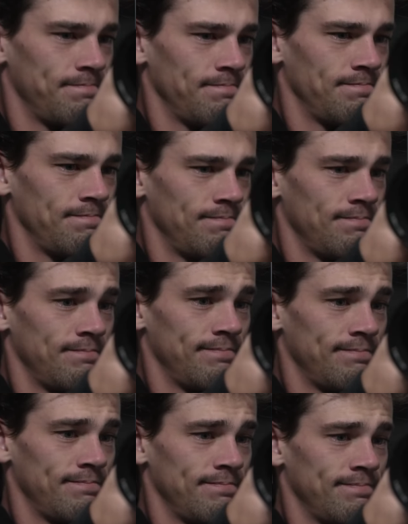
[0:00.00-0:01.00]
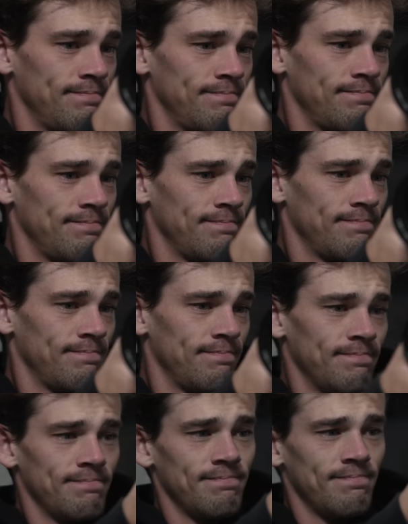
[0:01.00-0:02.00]

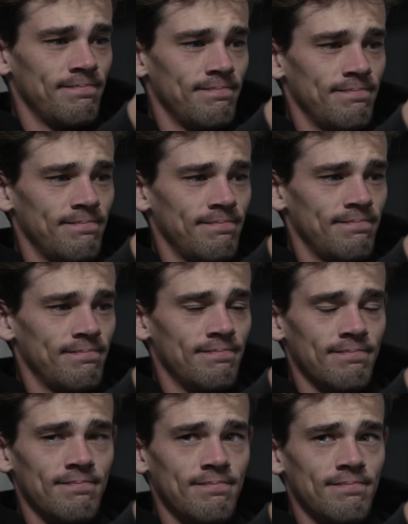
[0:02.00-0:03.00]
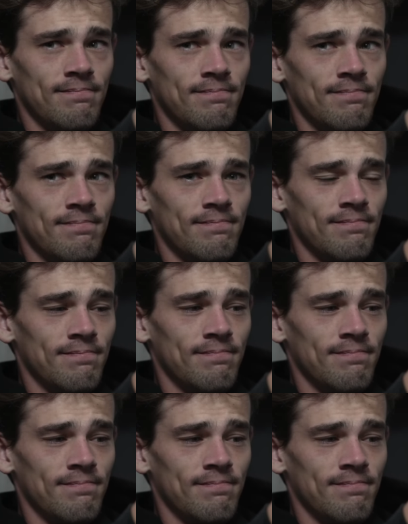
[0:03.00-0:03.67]
Nothing is said.